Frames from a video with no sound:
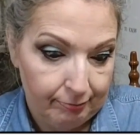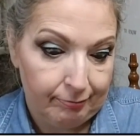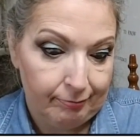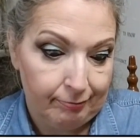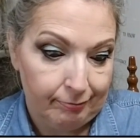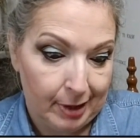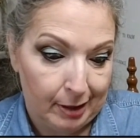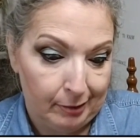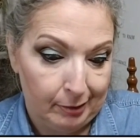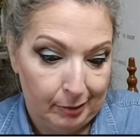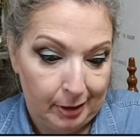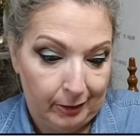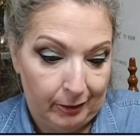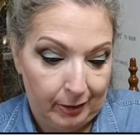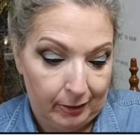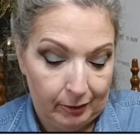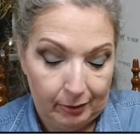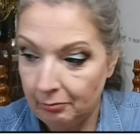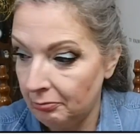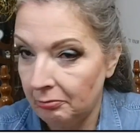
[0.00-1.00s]
I don't know what this
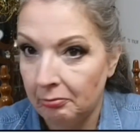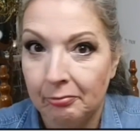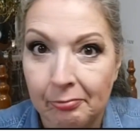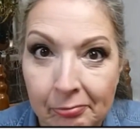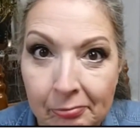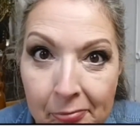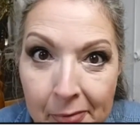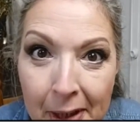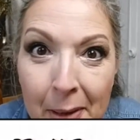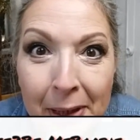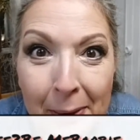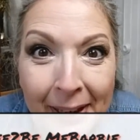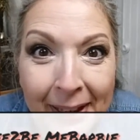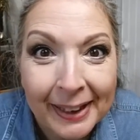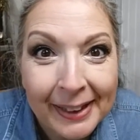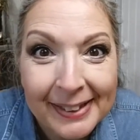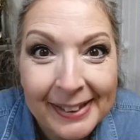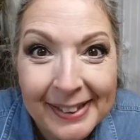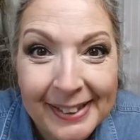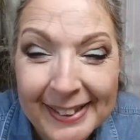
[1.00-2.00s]
is. Let me get my
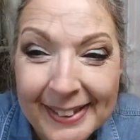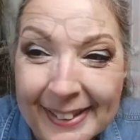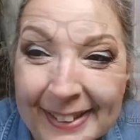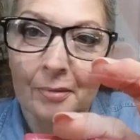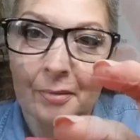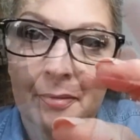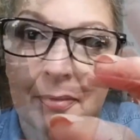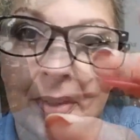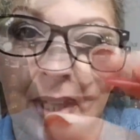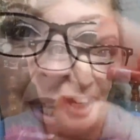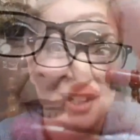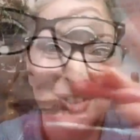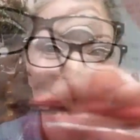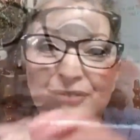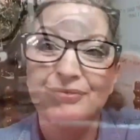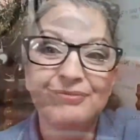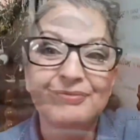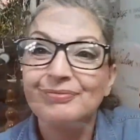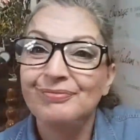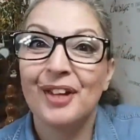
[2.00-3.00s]
glasses, and it's called Fresh.
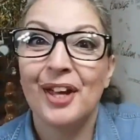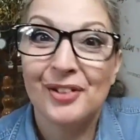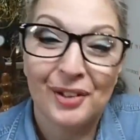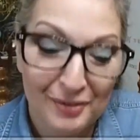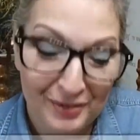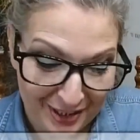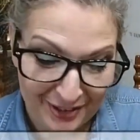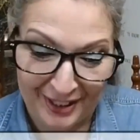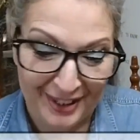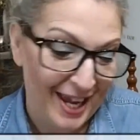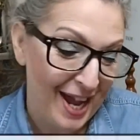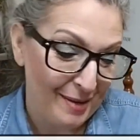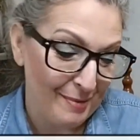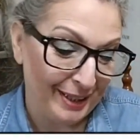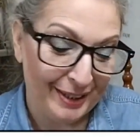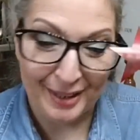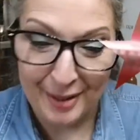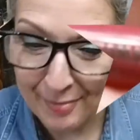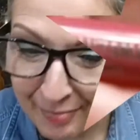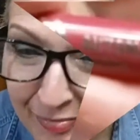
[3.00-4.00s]
So I'm going to be using that on my lip.